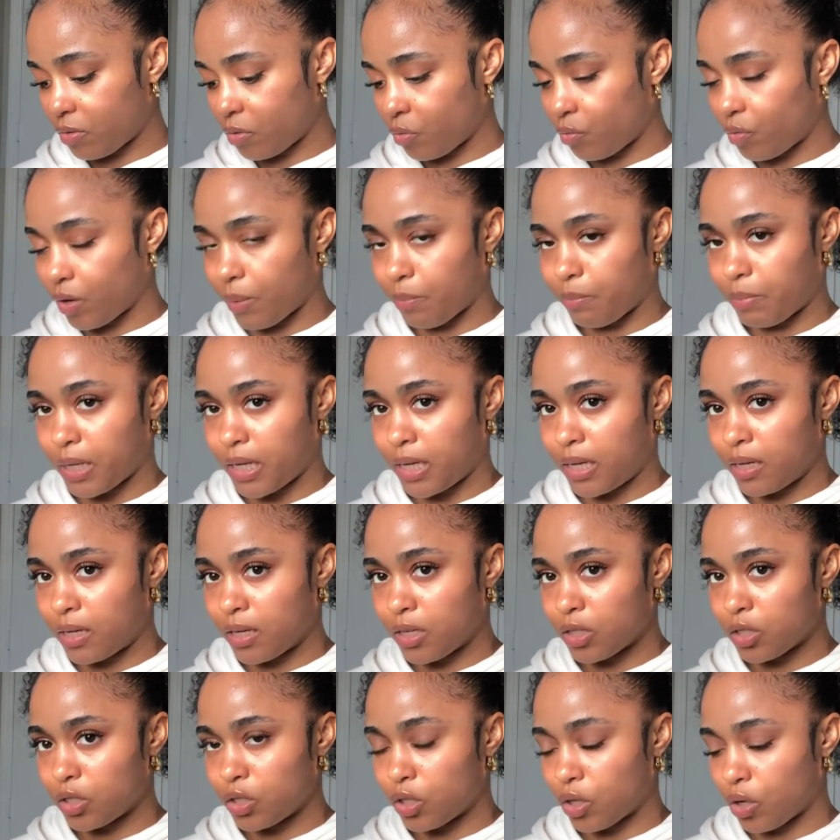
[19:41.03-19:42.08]

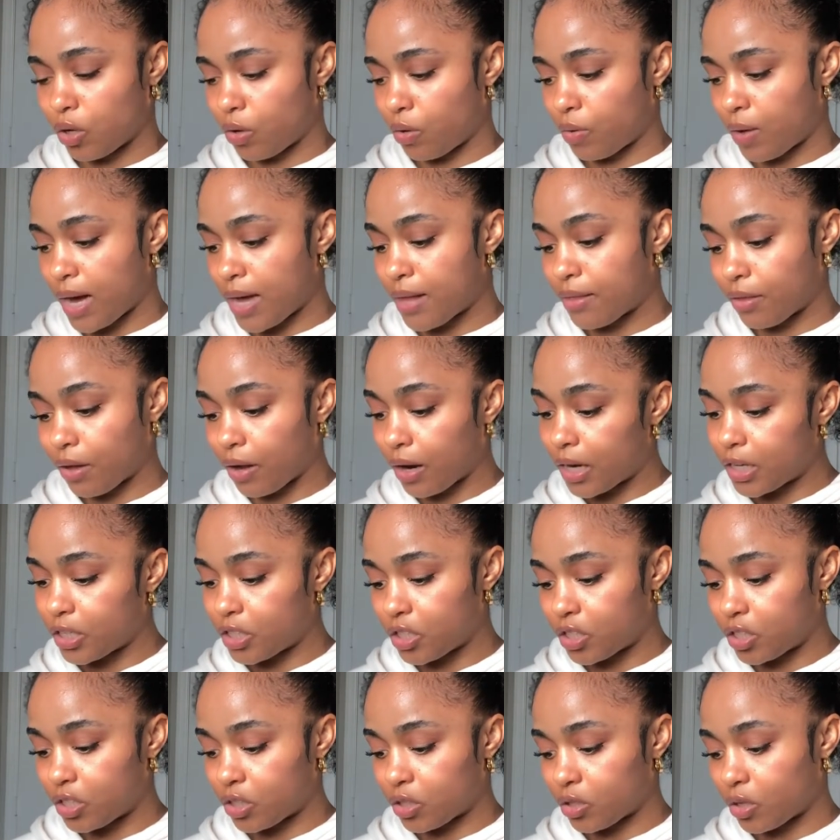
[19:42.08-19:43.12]
ripping so i thought i
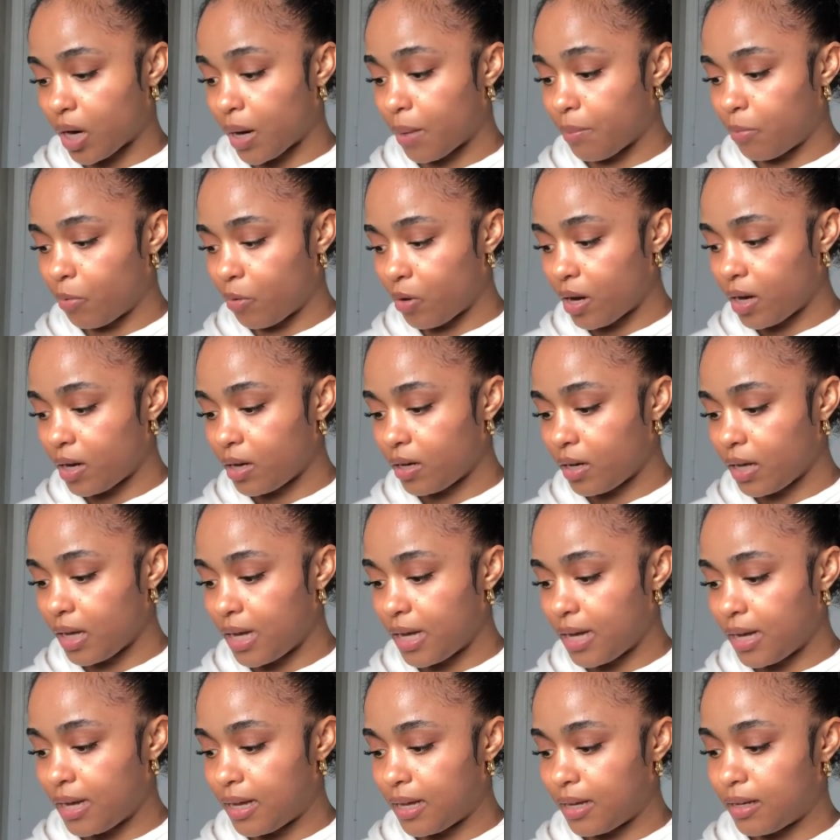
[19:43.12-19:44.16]
should just grab one
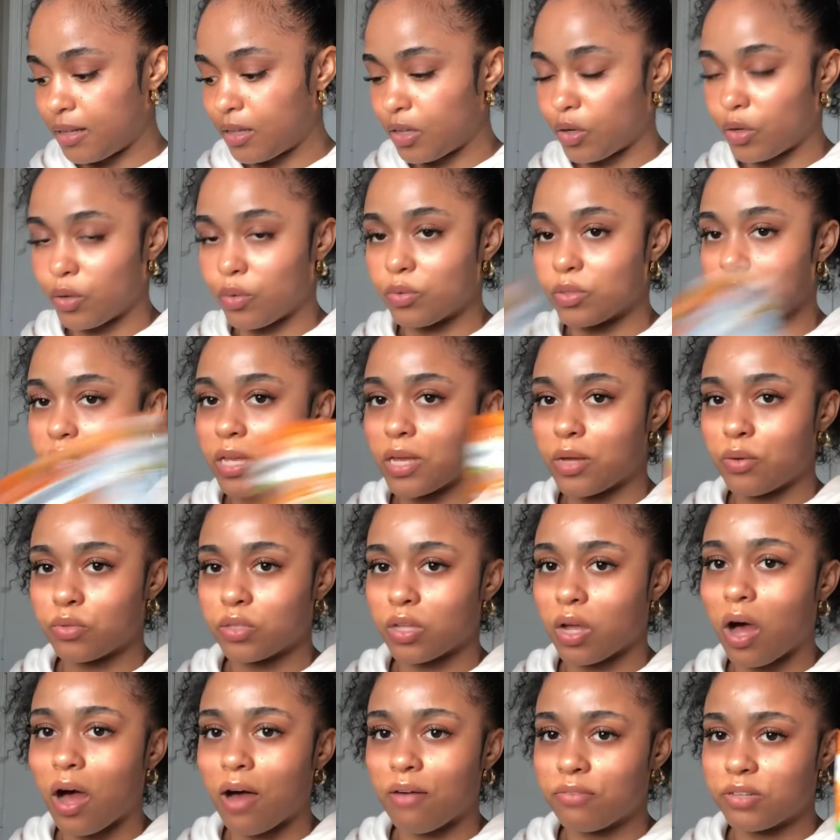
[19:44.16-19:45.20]
and there was it was
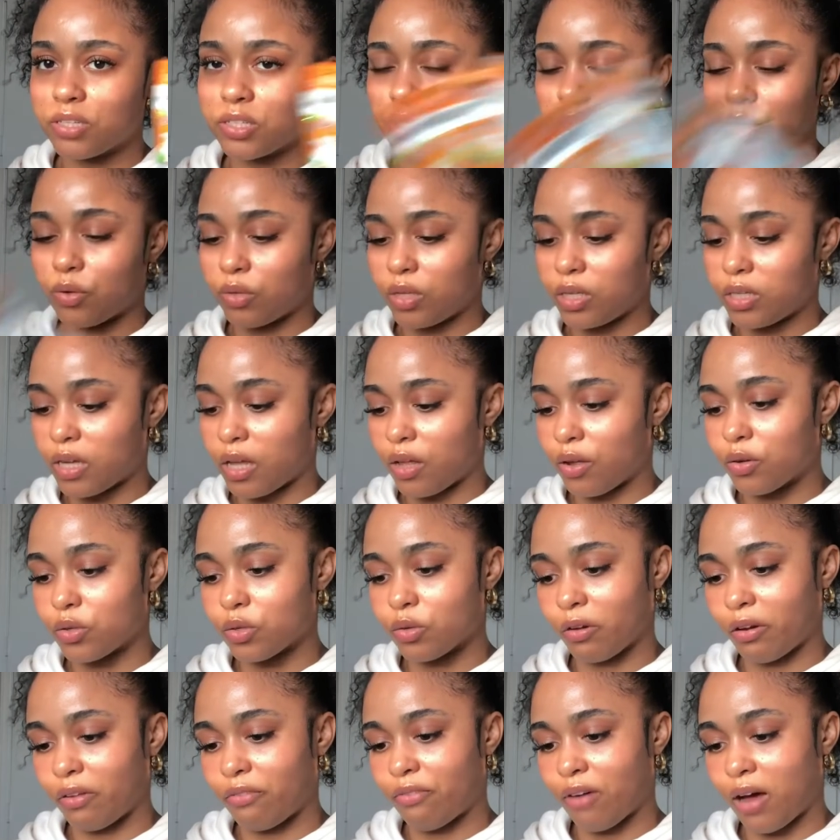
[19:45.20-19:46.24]
obviously only a dollar
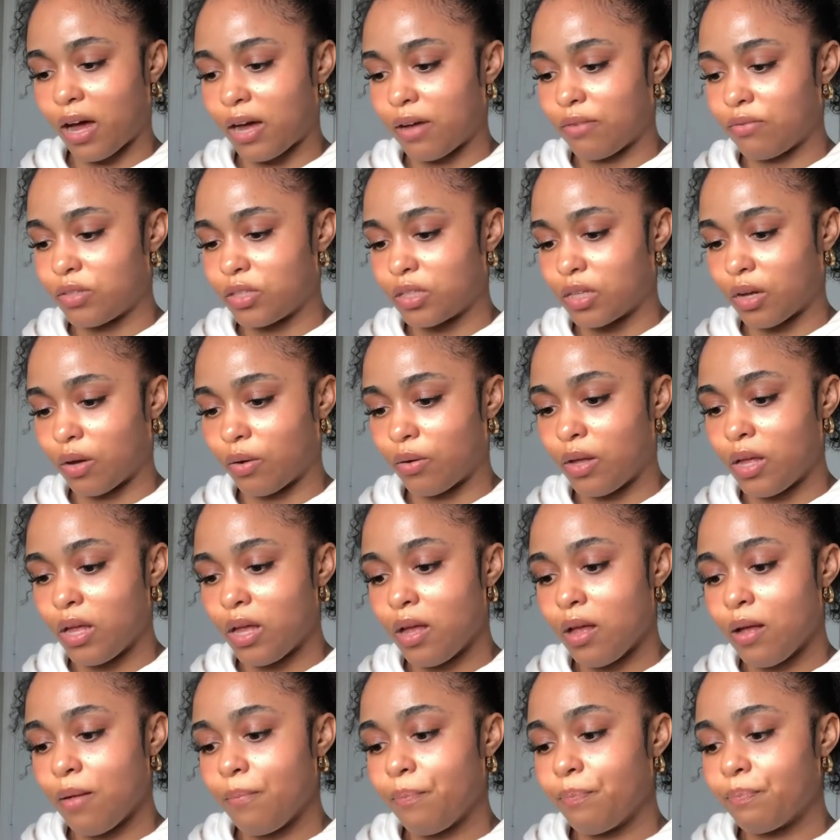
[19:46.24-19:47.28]
25 so
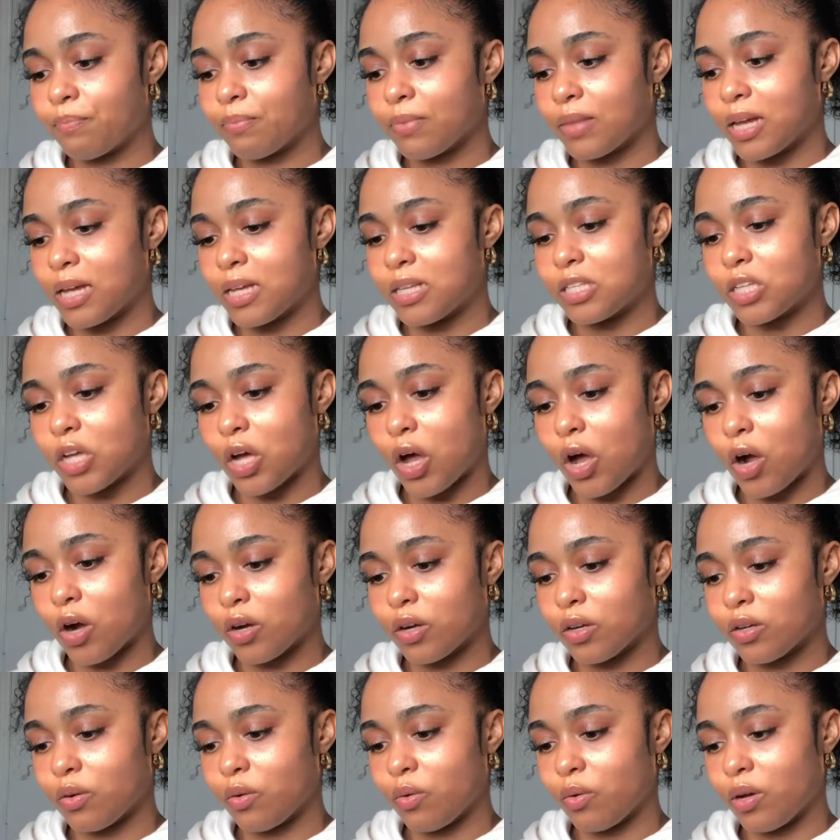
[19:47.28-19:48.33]
it's
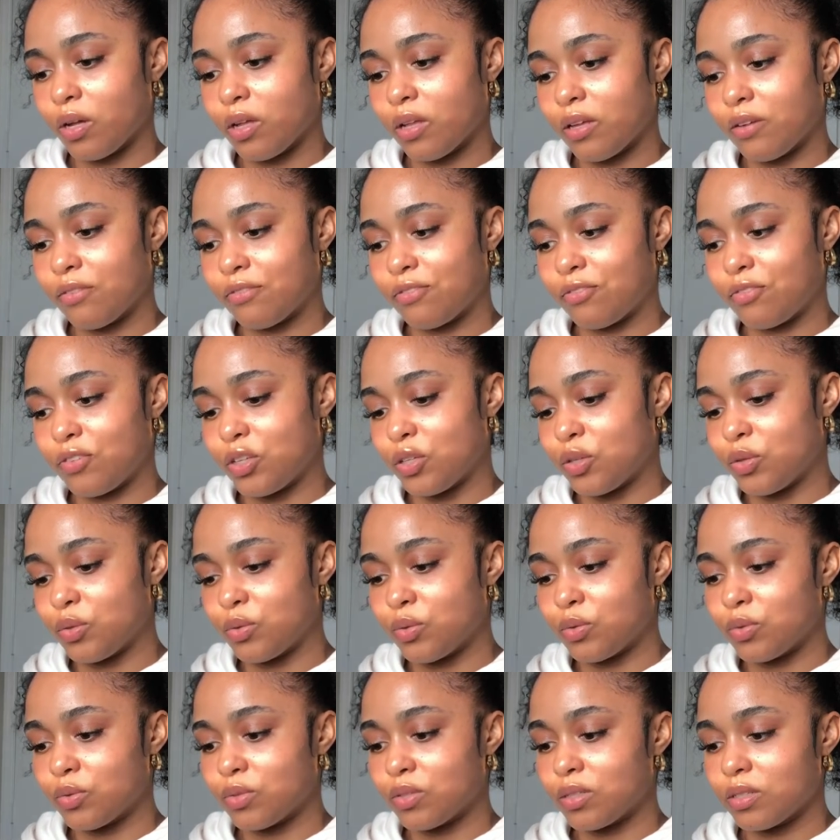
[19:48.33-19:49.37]
argan oil
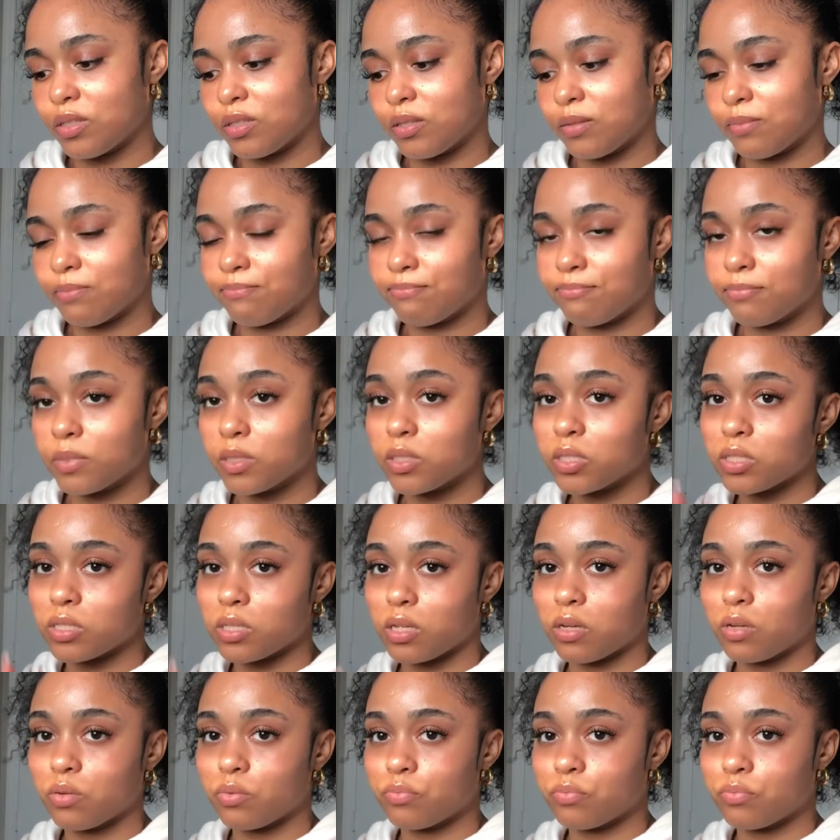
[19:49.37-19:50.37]
infused so